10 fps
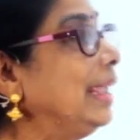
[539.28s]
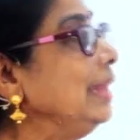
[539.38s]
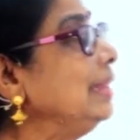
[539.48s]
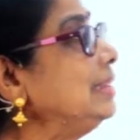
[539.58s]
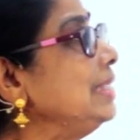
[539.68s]

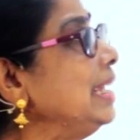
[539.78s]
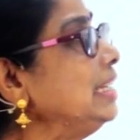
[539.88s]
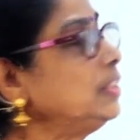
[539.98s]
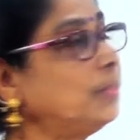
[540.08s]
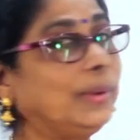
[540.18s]
In the
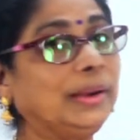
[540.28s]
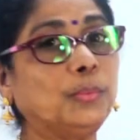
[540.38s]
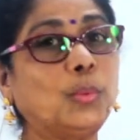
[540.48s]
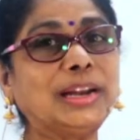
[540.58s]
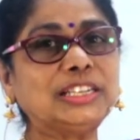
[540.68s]
tens
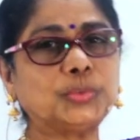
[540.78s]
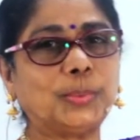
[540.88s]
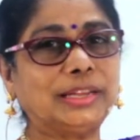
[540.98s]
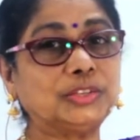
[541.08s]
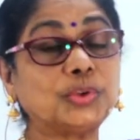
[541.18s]
ones
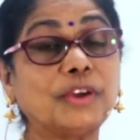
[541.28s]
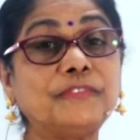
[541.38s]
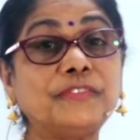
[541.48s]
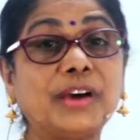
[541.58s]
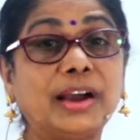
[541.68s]
place, you have
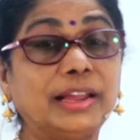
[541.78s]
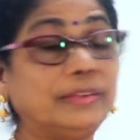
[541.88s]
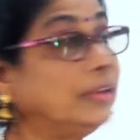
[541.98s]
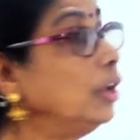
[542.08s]
5.